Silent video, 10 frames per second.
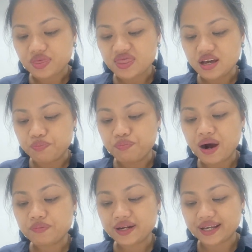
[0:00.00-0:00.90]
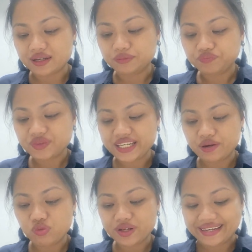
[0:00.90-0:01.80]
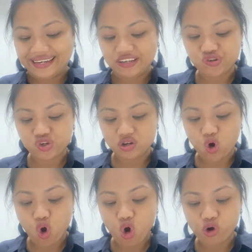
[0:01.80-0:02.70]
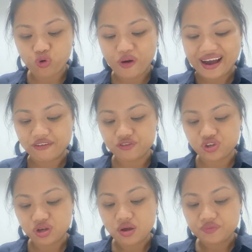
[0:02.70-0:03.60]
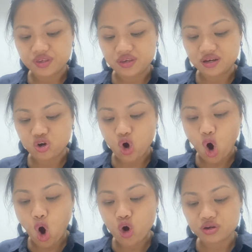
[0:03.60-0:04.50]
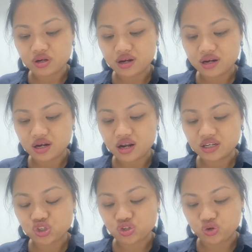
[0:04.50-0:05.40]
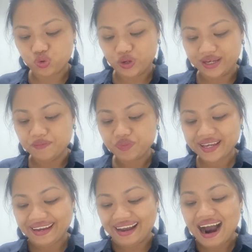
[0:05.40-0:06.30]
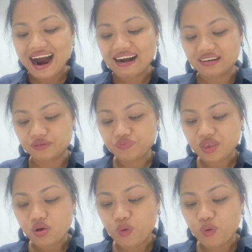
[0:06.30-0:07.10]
the public transportation or drive your own luxury car,